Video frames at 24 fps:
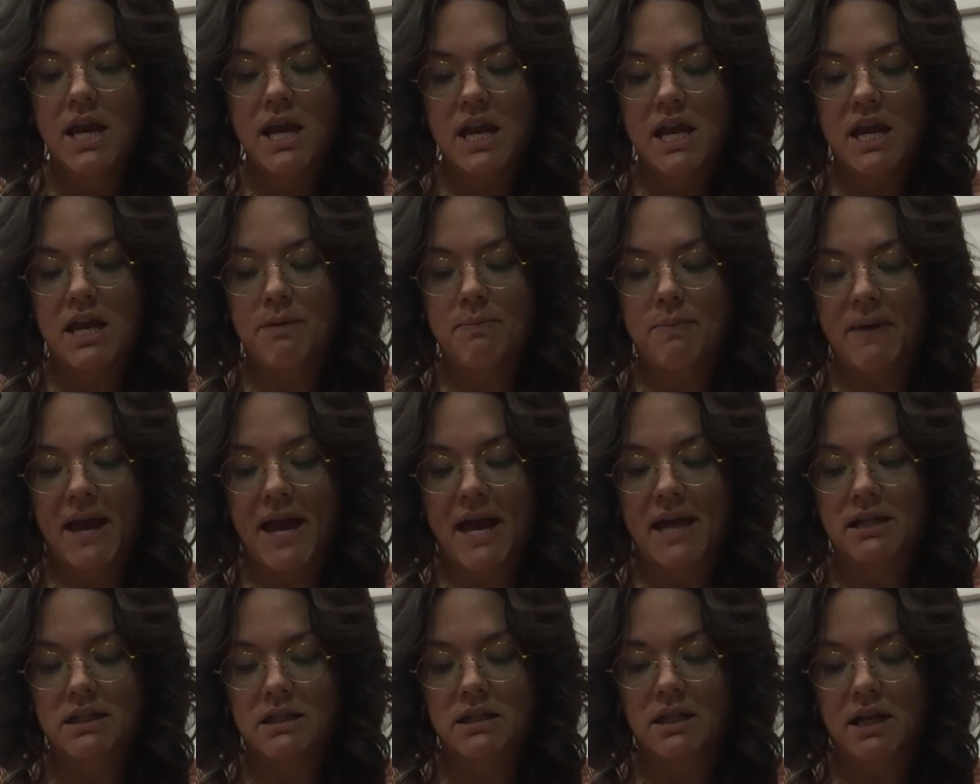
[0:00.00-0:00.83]
He
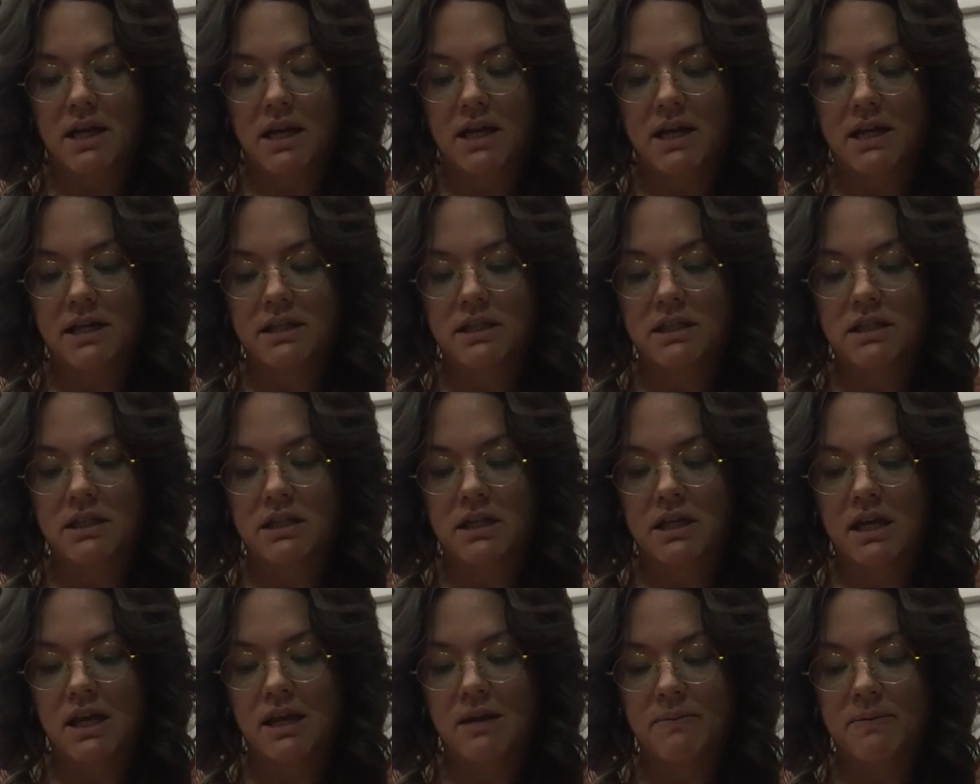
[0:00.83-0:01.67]
passed laws to
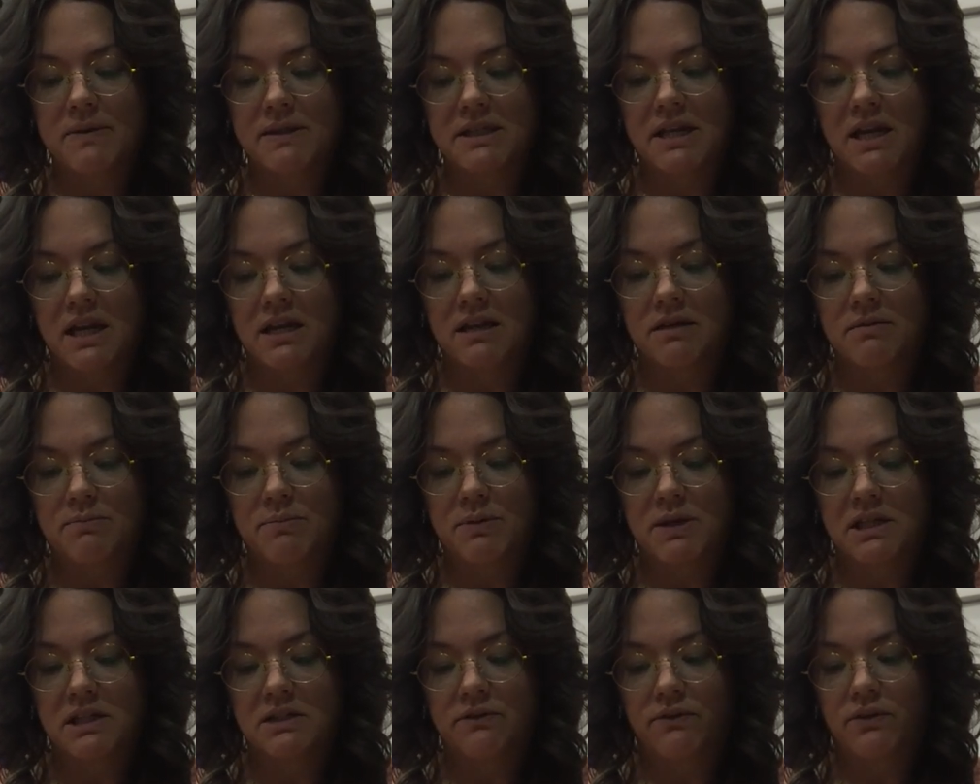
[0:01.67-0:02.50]
keep his kingdom
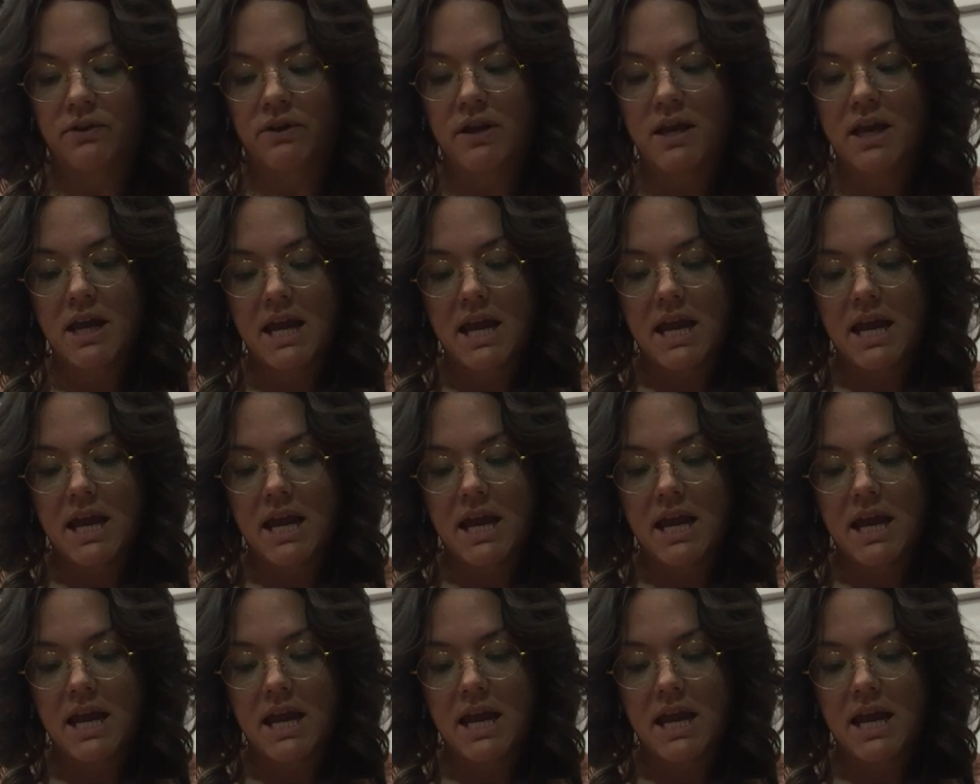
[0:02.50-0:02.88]
peaceful.